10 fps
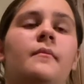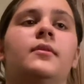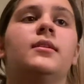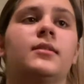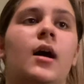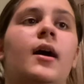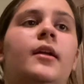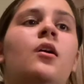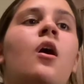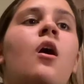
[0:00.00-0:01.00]

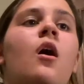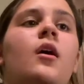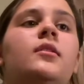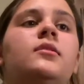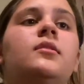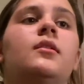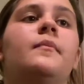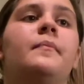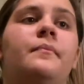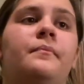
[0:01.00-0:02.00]
design onto
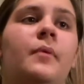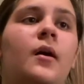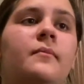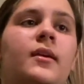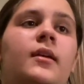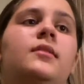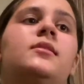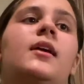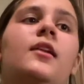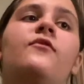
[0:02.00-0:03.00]
the pumpkin
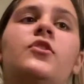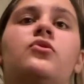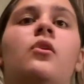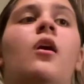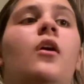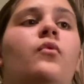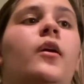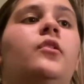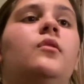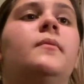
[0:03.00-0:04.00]
to get a visual of
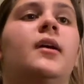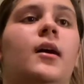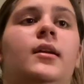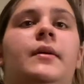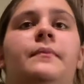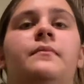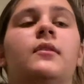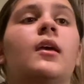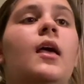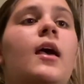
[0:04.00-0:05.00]
where you'll be cutting.
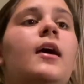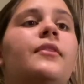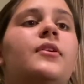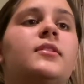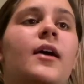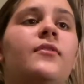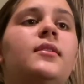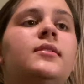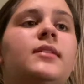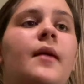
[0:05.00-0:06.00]
The
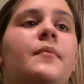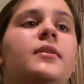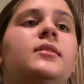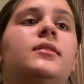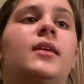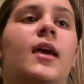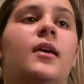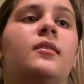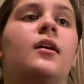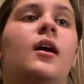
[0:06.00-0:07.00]
seventh step is to
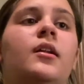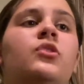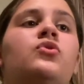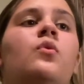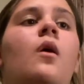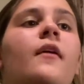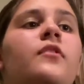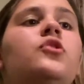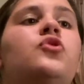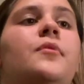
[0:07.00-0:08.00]
take the cutting tool of
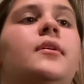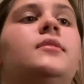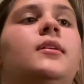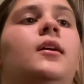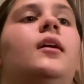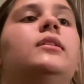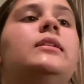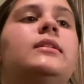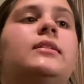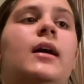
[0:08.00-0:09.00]
your choice and cut the
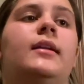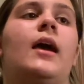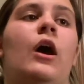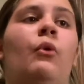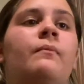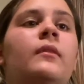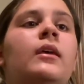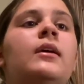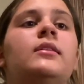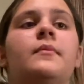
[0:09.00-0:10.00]
design out.
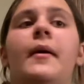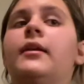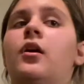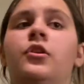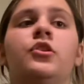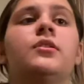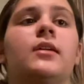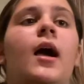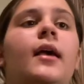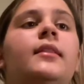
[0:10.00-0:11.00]
Depending on your
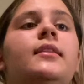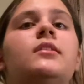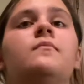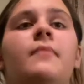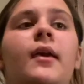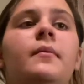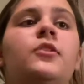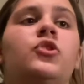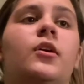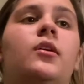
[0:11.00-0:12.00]
design, this may be
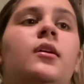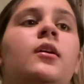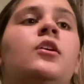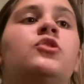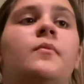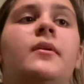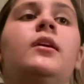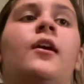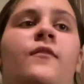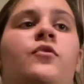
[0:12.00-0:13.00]
tricky, so be
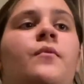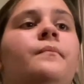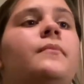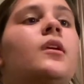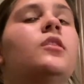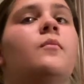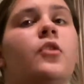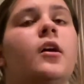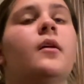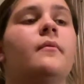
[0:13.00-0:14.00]
careful. The
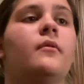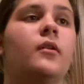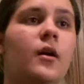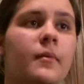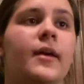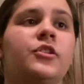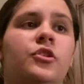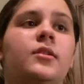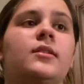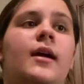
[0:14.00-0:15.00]
more complex
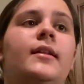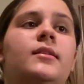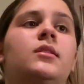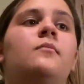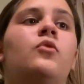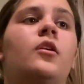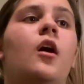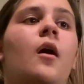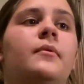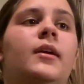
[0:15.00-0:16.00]
your design is, the more
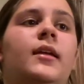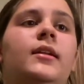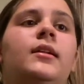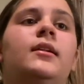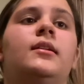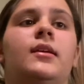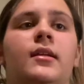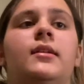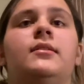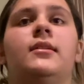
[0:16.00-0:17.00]
complicated
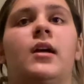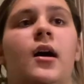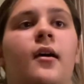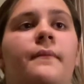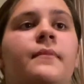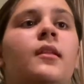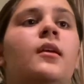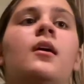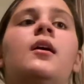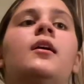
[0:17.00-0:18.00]
it is to cut.
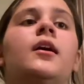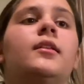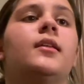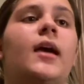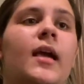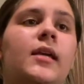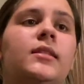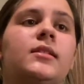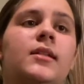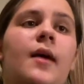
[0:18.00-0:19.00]
The eighth
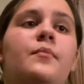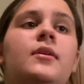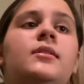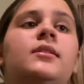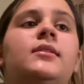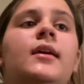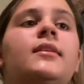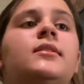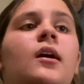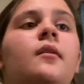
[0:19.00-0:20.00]
step is to take
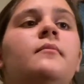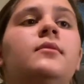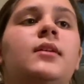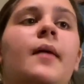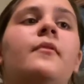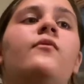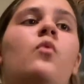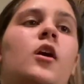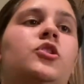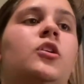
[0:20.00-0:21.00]
some type of
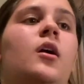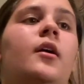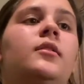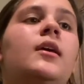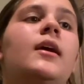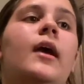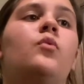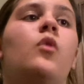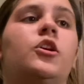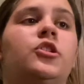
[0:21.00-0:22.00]
washcloth
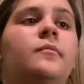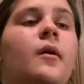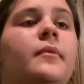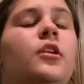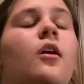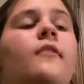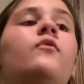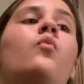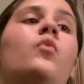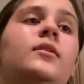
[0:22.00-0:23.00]
and wash your pumpkin
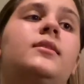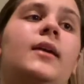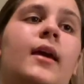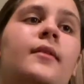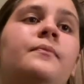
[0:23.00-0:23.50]
off once again.